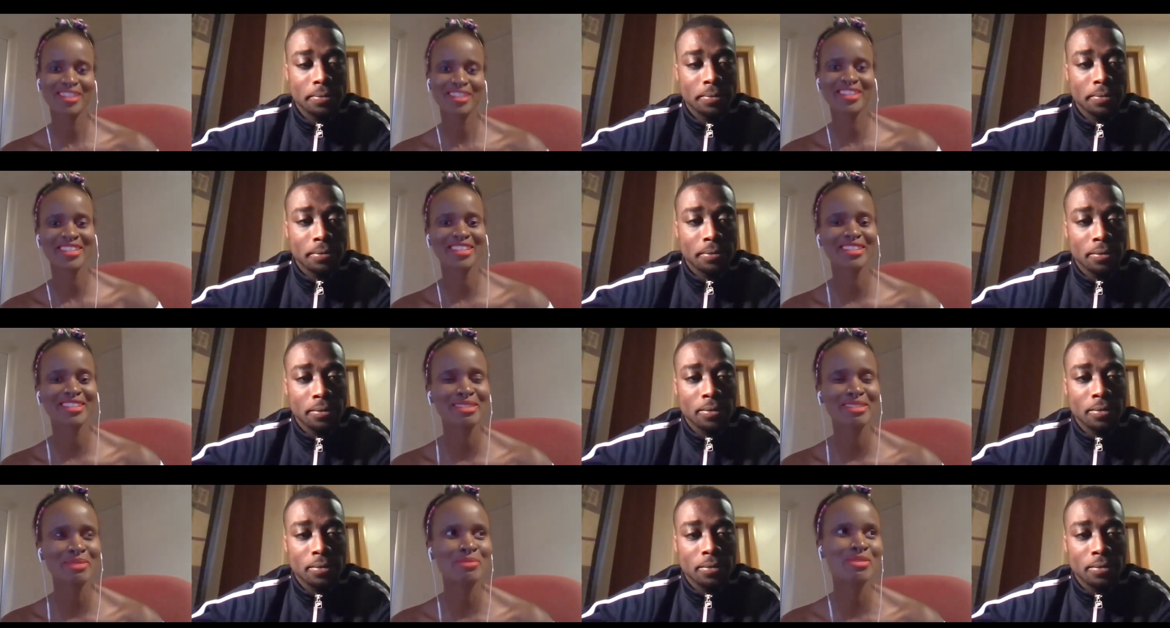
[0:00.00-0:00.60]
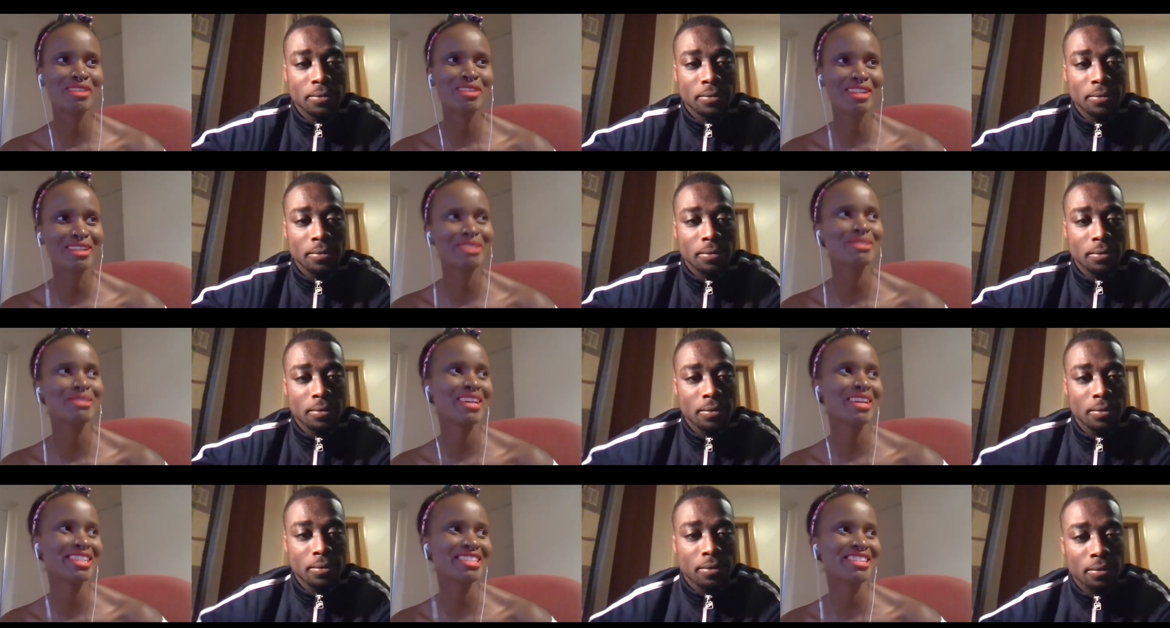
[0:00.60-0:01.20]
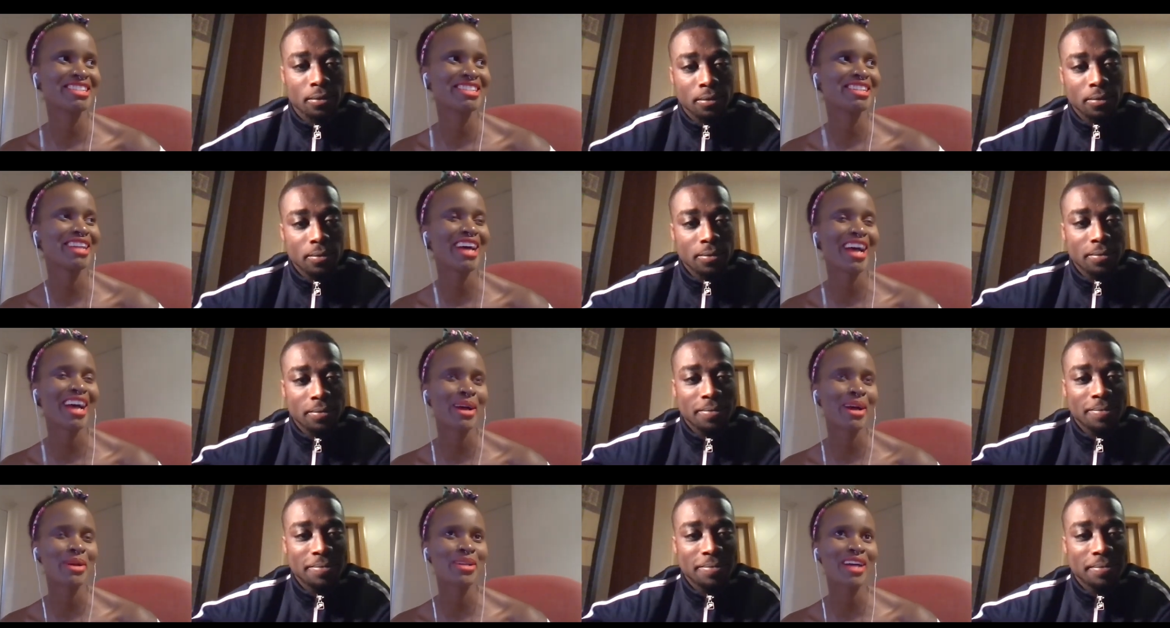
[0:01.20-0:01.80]
Speaker 1: it's a brilliant question.
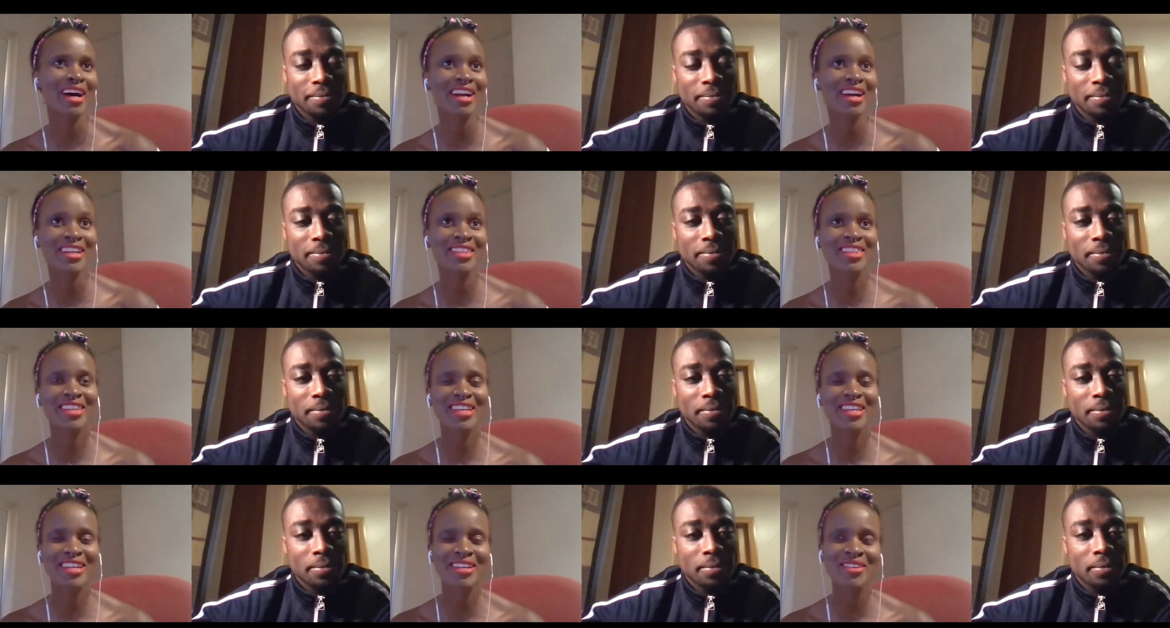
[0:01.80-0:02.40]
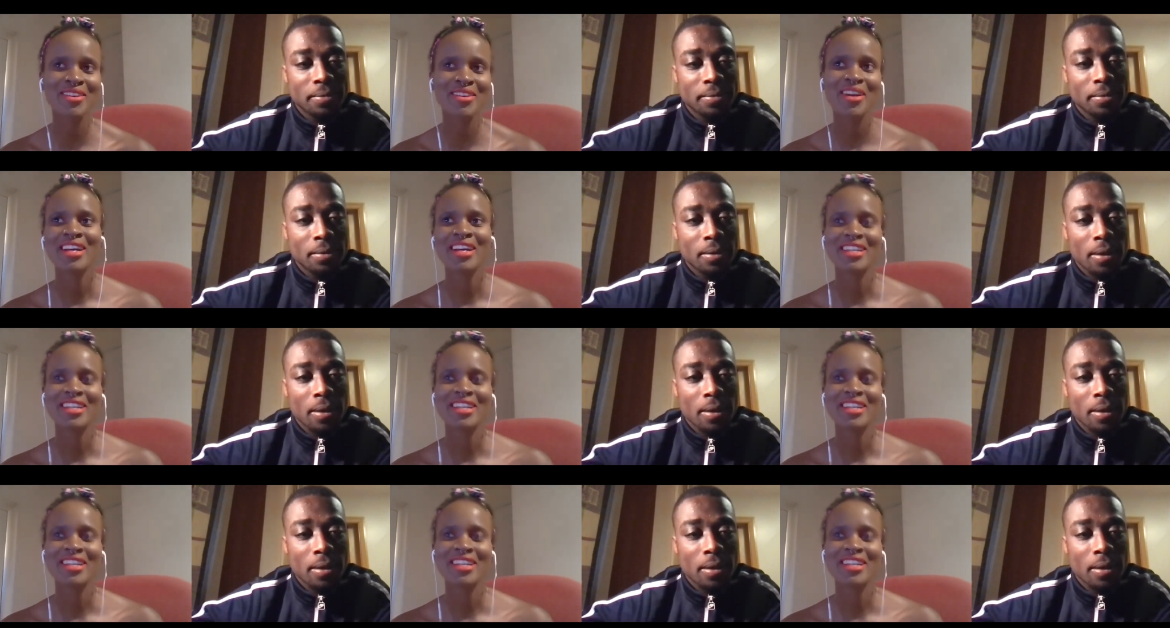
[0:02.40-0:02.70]
And I think,